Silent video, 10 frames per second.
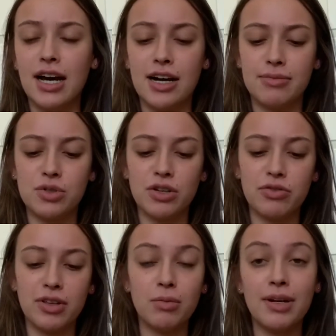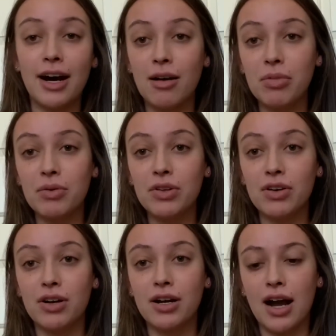So I've really been happy with
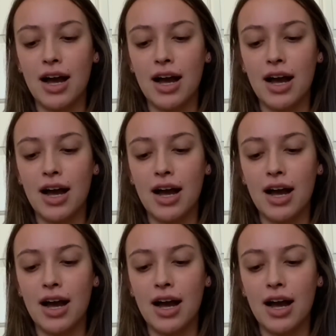her.